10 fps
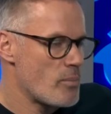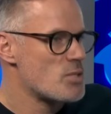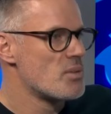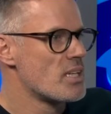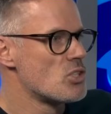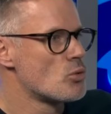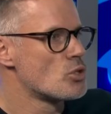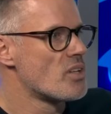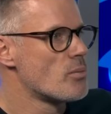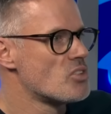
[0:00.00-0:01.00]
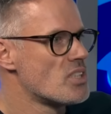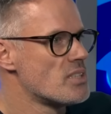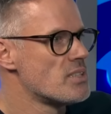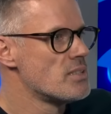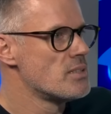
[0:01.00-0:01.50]
makes me think he's going to Real
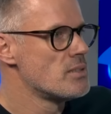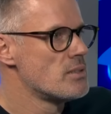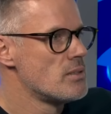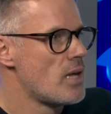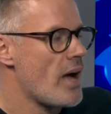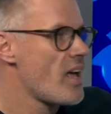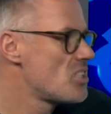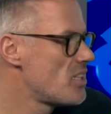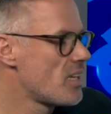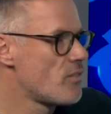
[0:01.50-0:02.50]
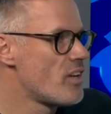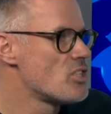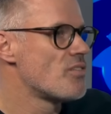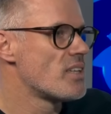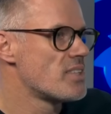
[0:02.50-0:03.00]
Madrid. I actually think
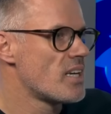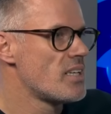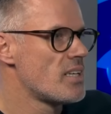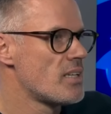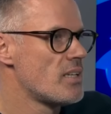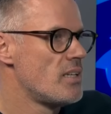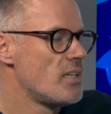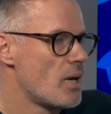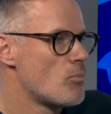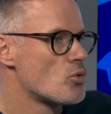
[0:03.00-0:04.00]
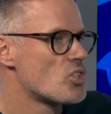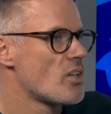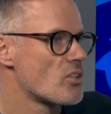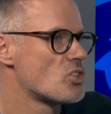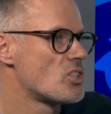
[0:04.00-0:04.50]
Virgil van Dijk and Mo
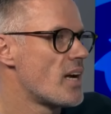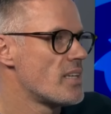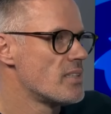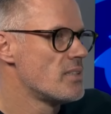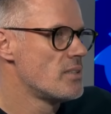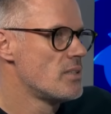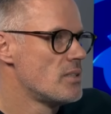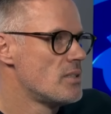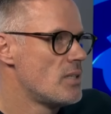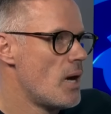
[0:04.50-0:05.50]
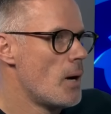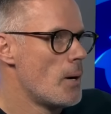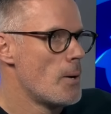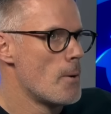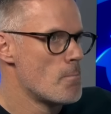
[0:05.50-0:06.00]
Salah will stay.
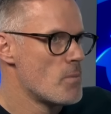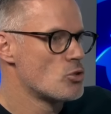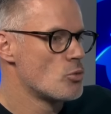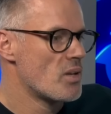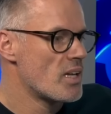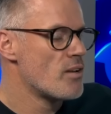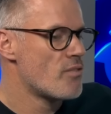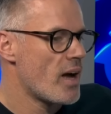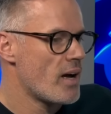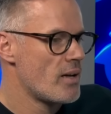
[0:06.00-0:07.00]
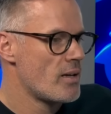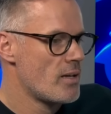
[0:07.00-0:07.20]
I do believe that.